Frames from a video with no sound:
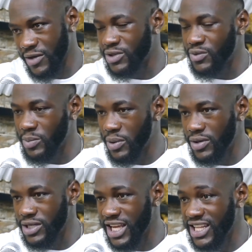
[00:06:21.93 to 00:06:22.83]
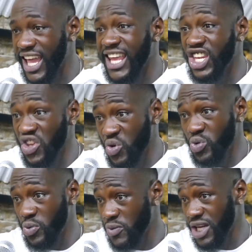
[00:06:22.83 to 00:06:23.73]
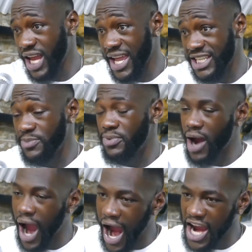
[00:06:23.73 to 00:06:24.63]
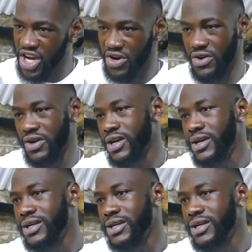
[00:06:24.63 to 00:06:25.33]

It was reported that they knew 3 days prior